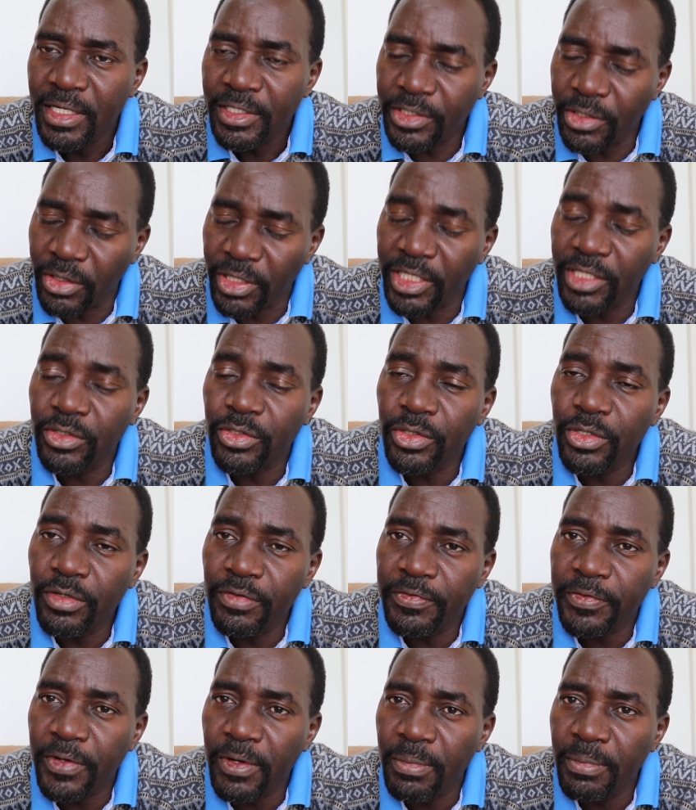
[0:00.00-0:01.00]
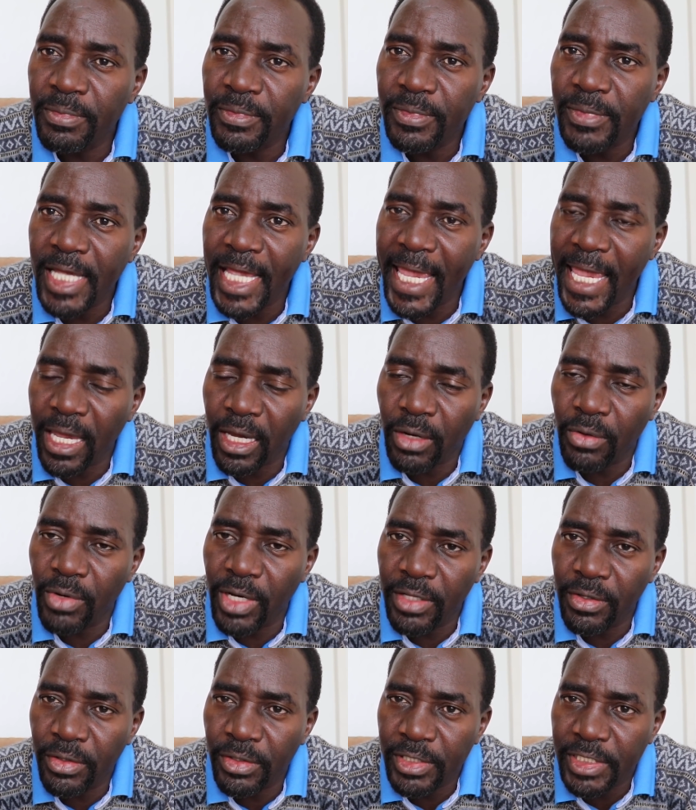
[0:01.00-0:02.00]
talking to you from
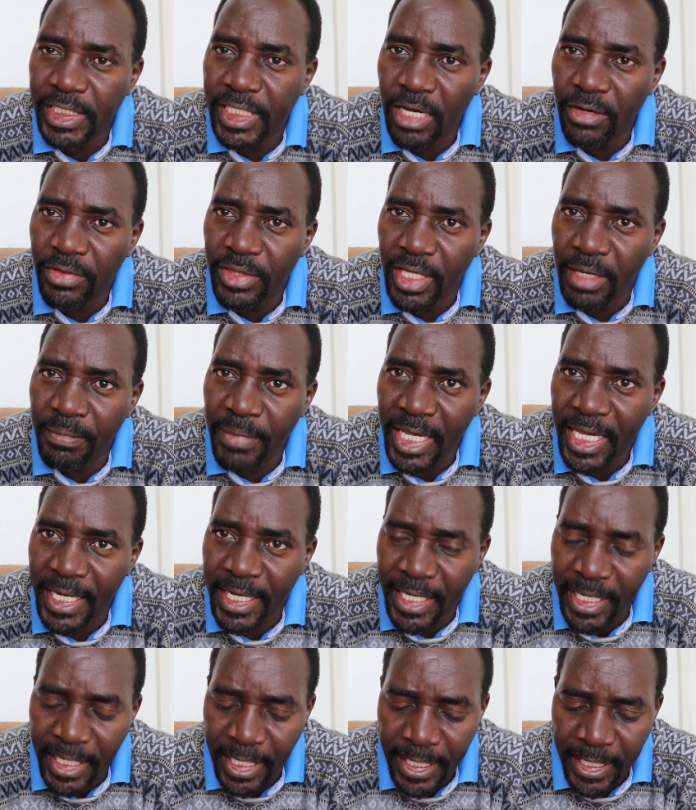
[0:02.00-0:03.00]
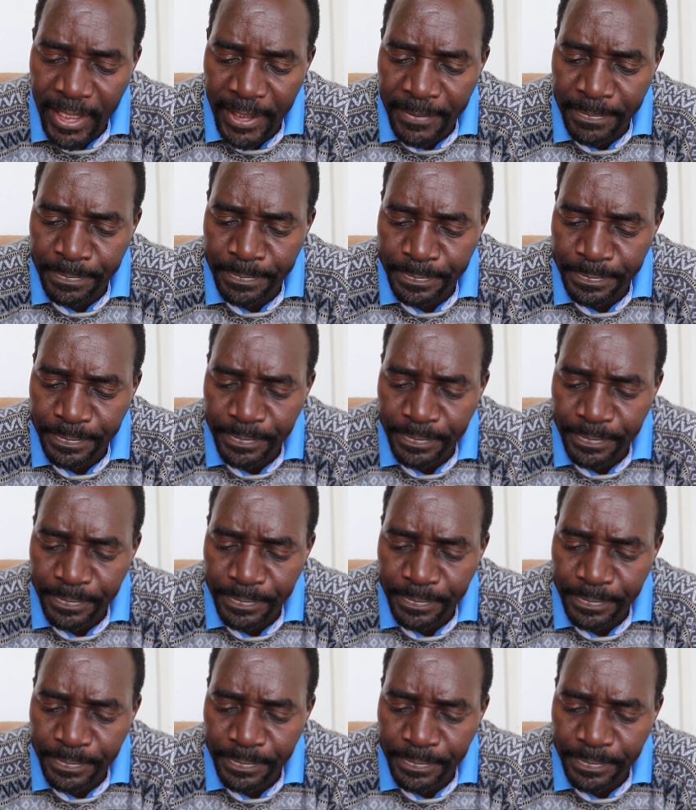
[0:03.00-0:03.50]
Ecuador, South America.